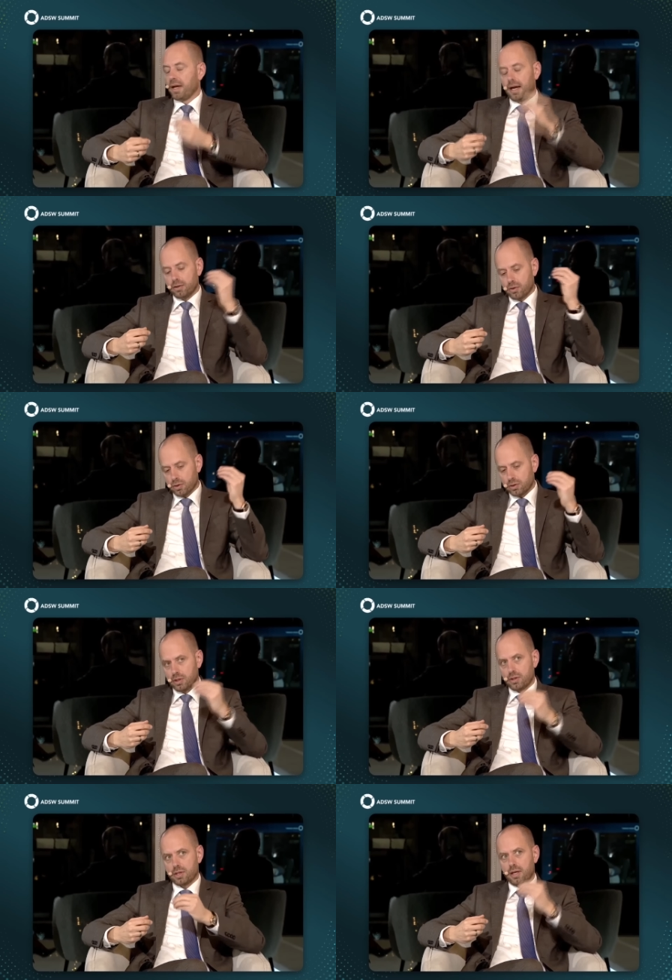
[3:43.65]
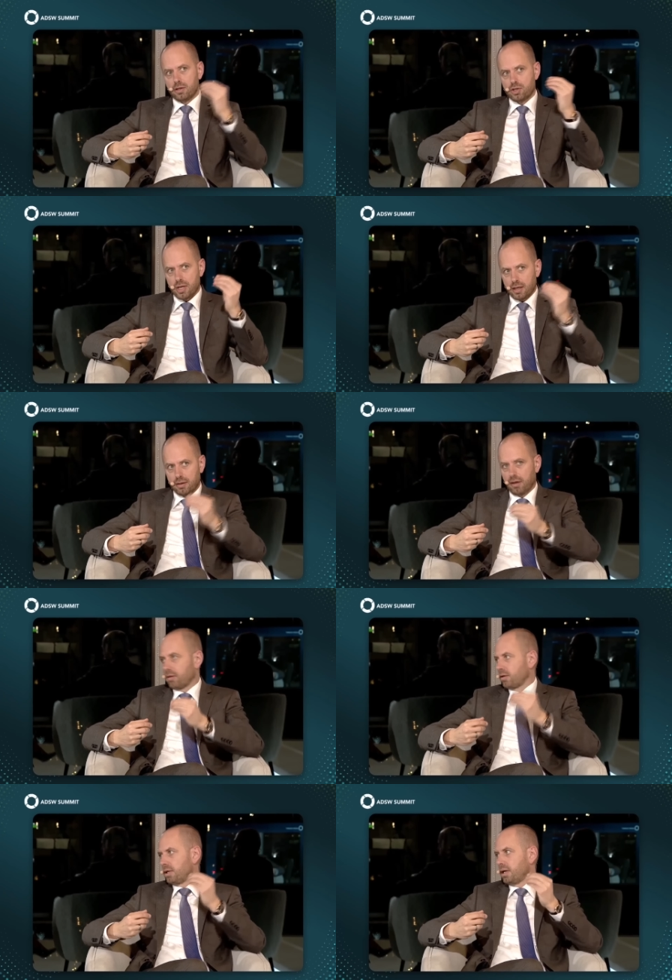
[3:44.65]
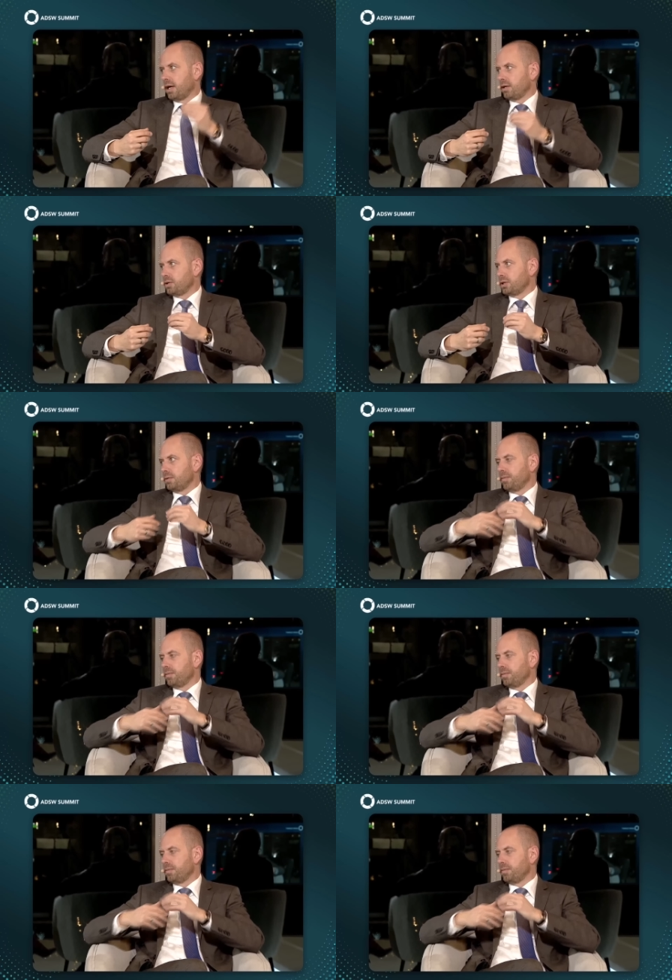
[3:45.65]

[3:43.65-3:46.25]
and you're continuously injecting the green hydrogen.